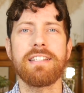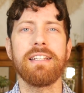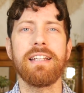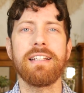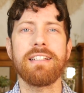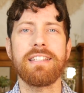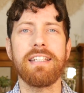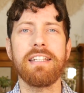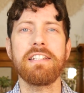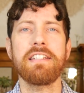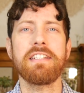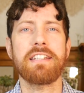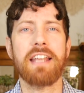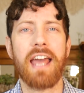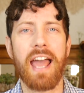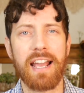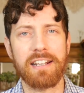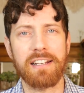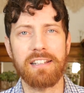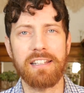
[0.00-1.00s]
and that's
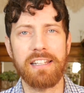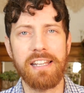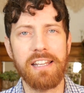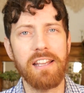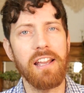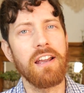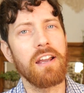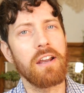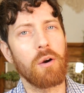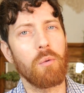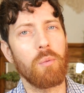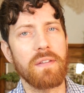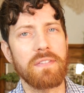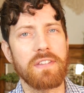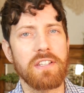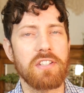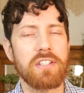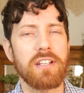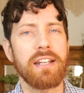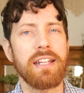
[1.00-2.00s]
exactly what
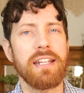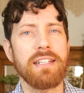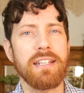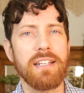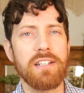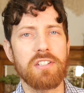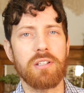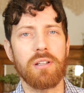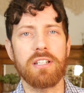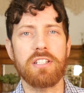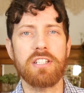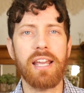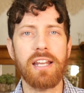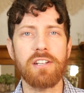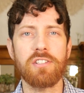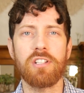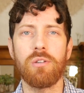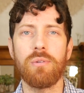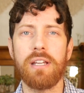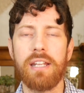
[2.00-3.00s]
the study did. So let's
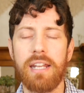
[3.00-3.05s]
get to